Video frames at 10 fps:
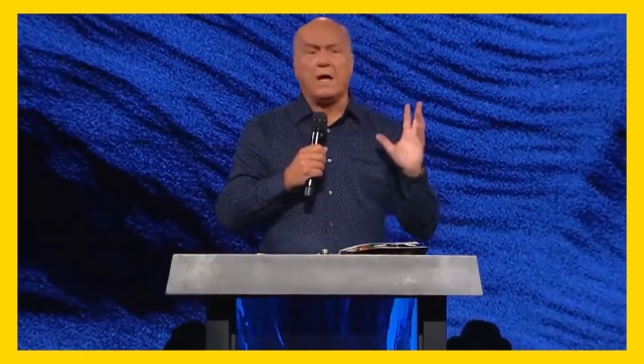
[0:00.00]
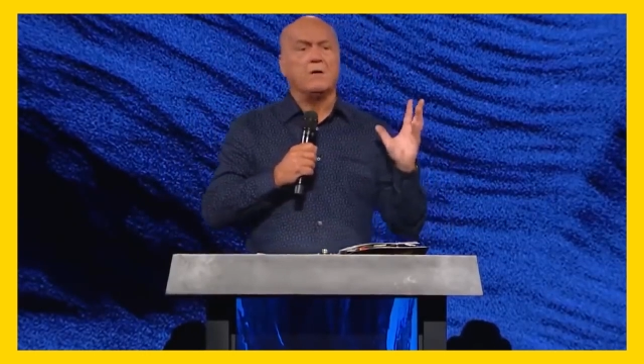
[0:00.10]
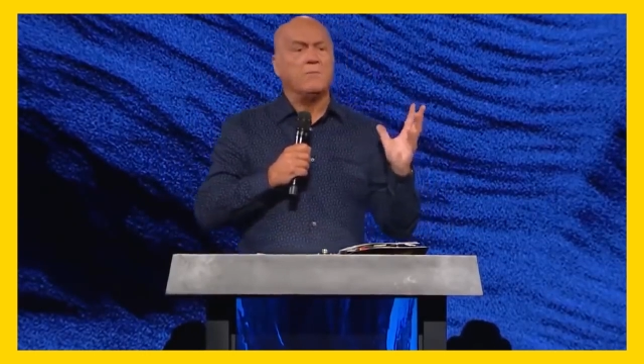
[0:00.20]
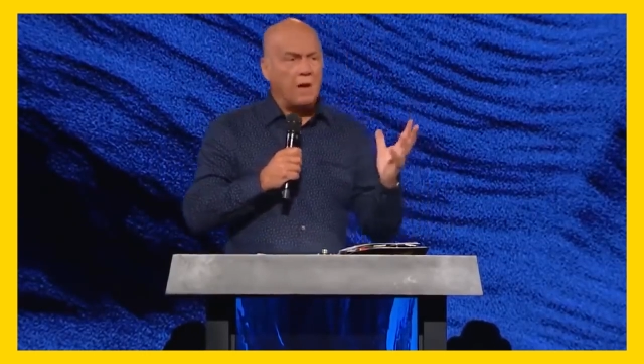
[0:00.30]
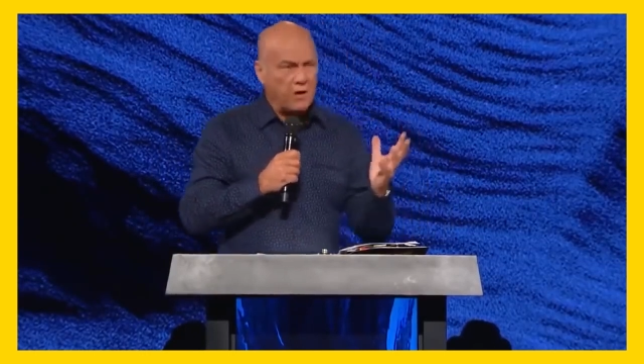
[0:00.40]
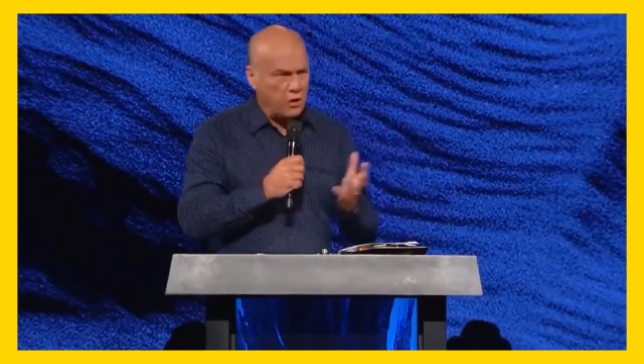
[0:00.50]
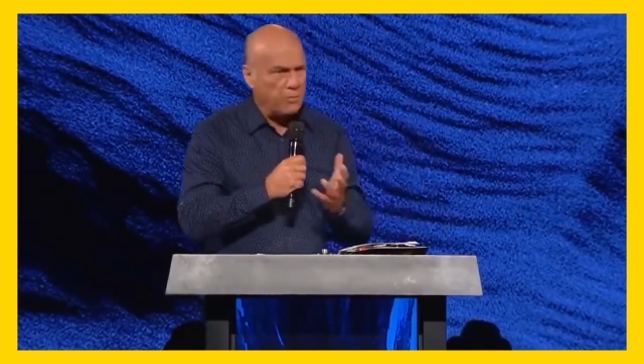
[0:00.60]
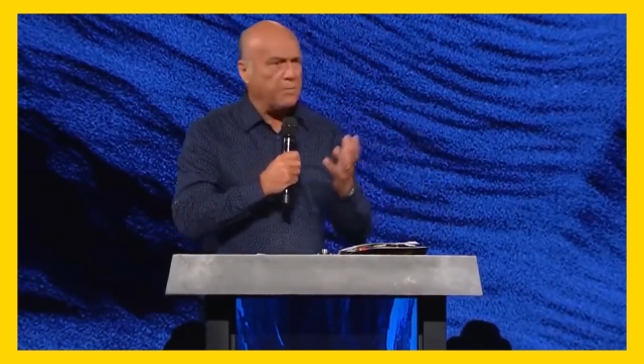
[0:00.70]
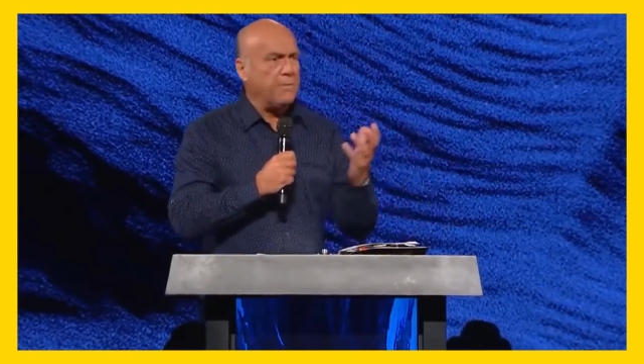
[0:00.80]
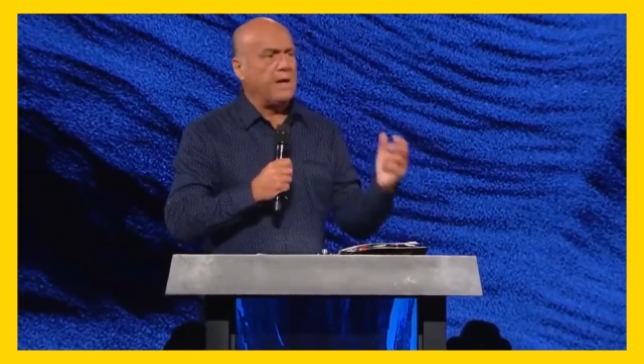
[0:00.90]
a
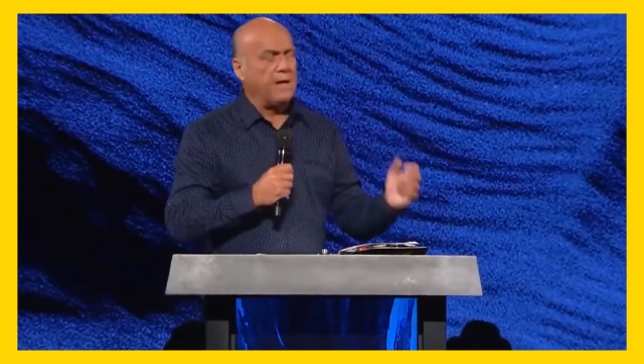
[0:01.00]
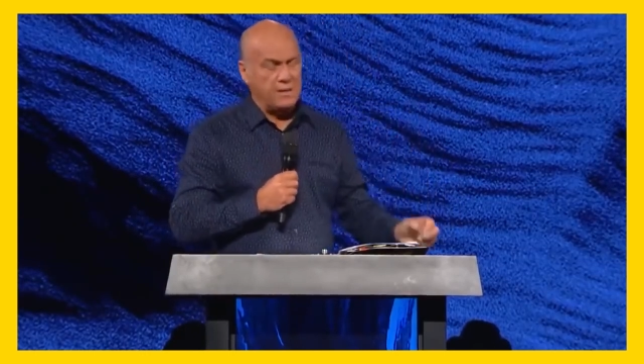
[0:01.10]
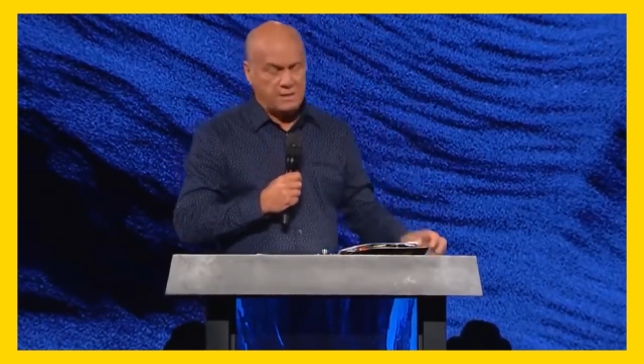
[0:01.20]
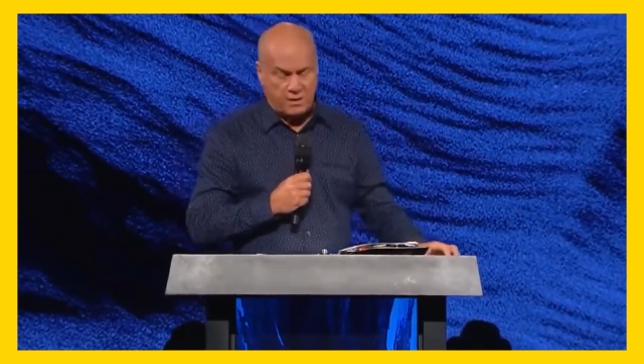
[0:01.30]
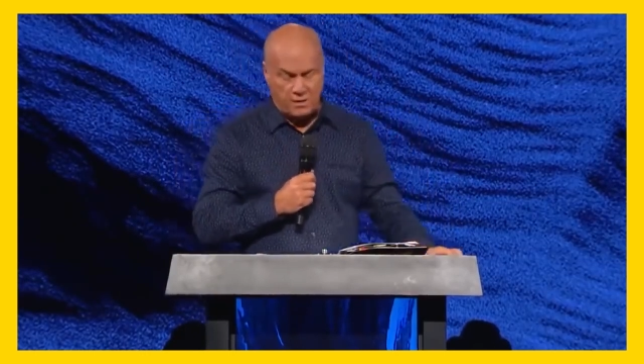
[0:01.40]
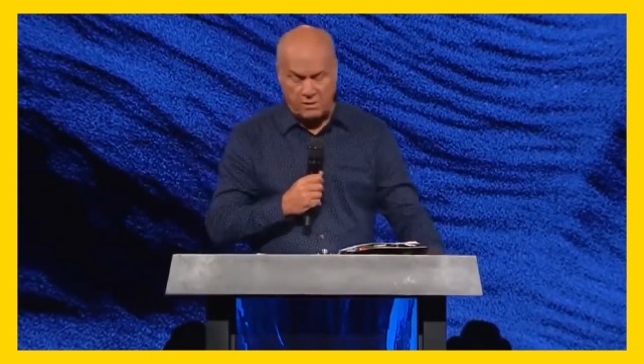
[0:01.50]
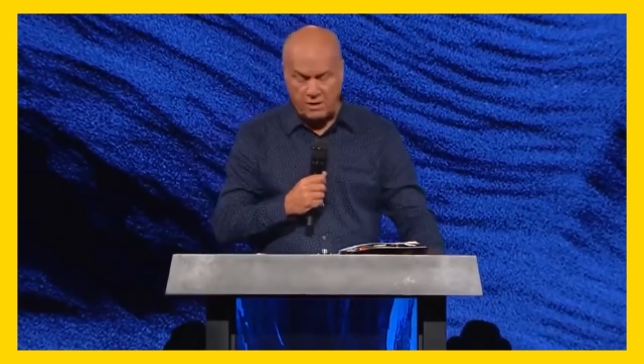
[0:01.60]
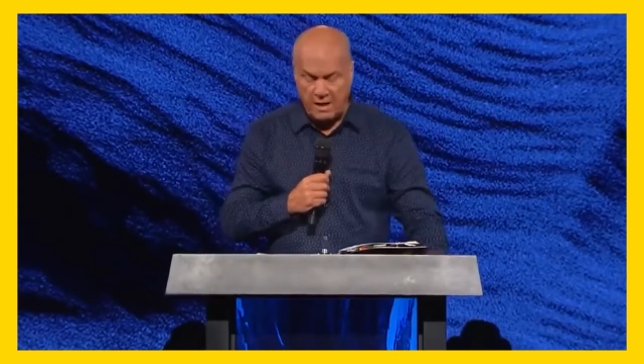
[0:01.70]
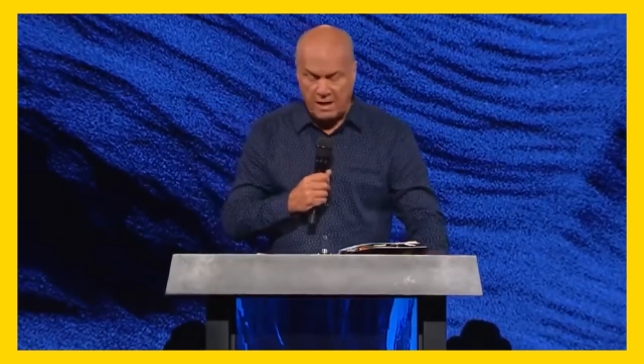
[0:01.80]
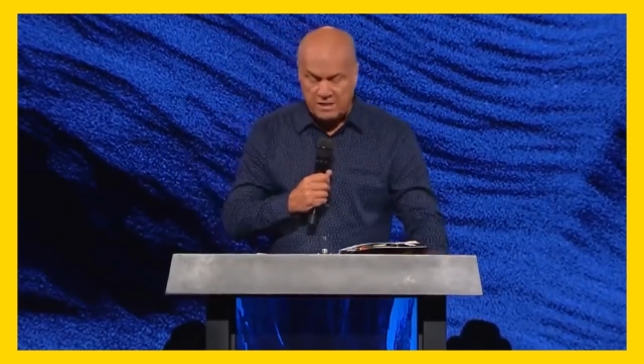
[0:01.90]
human being until
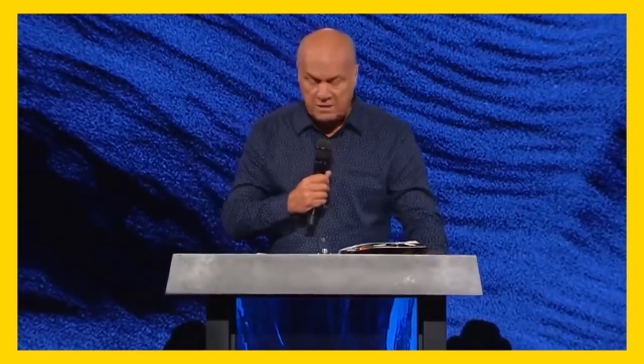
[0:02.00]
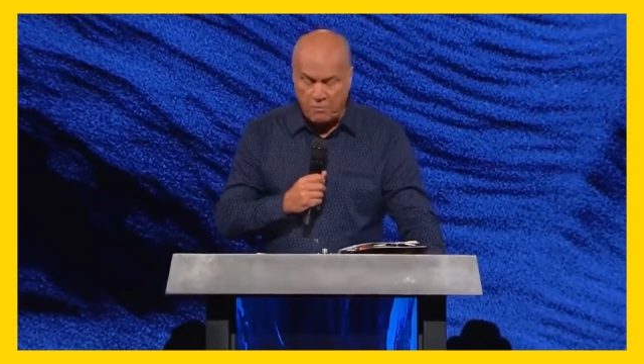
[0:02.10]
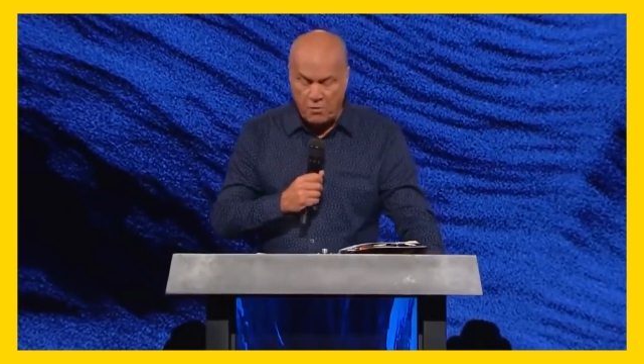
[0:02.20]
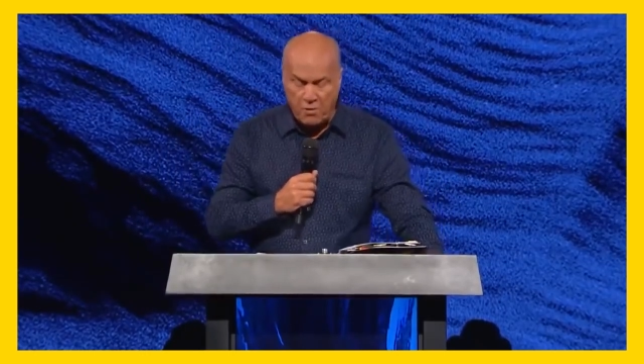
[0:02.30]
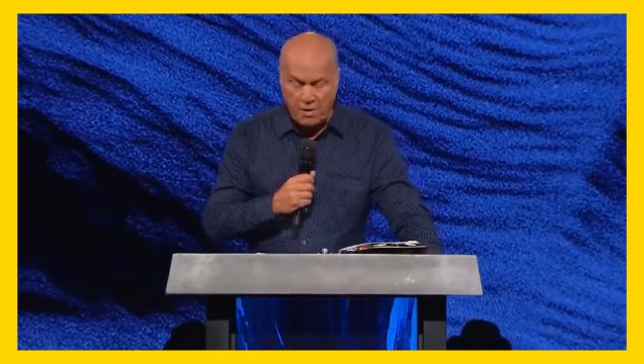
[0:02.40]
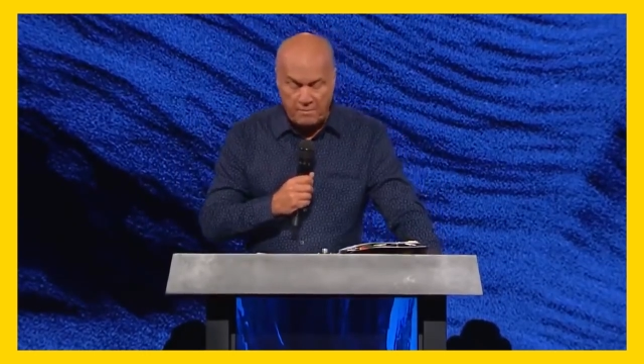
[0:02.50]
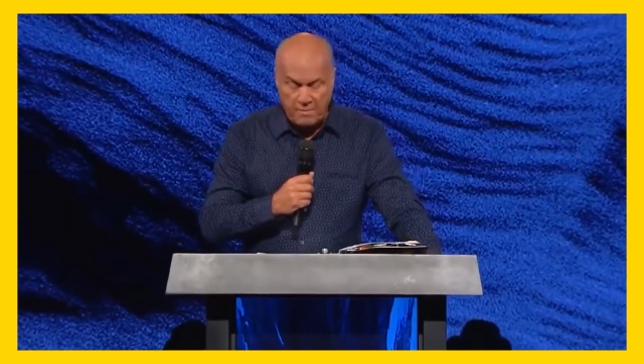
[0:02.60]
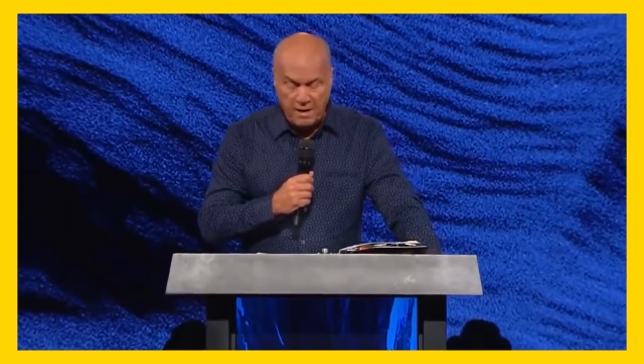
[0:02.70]
it's born.